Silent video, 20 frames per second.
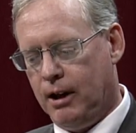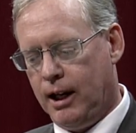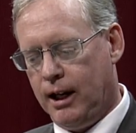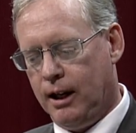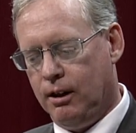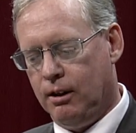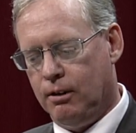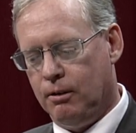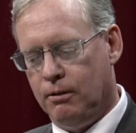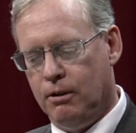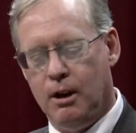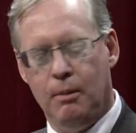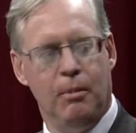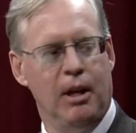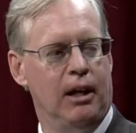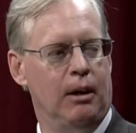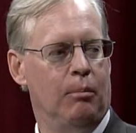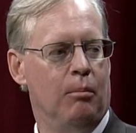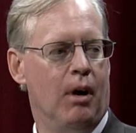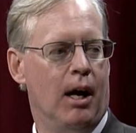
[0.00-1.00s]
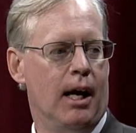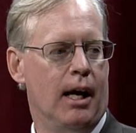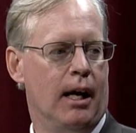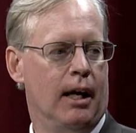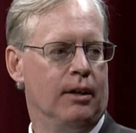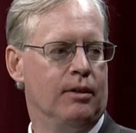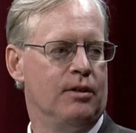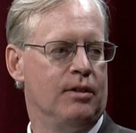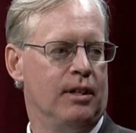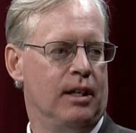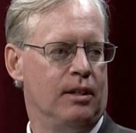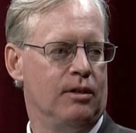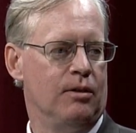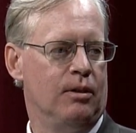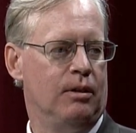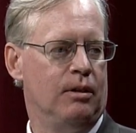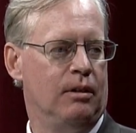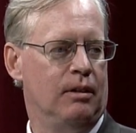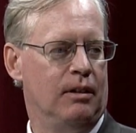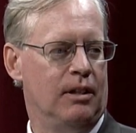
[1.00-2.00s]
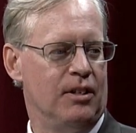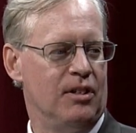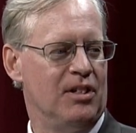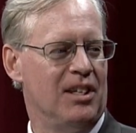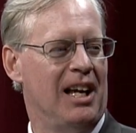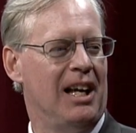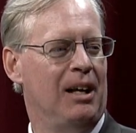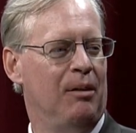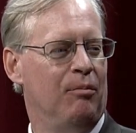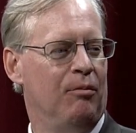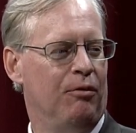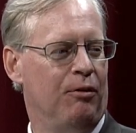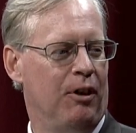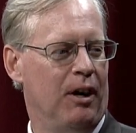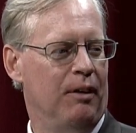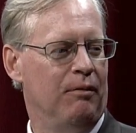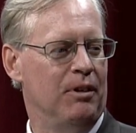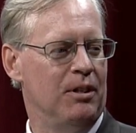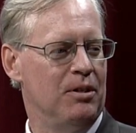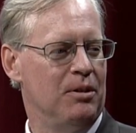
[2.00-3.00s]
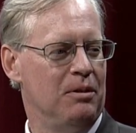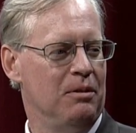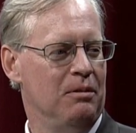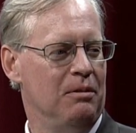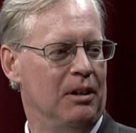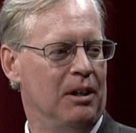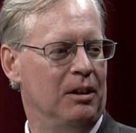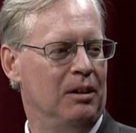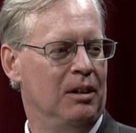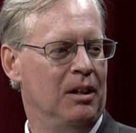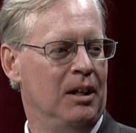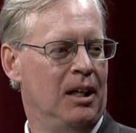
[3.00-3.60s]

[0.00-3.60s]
a 30-minute box that's the same for every student,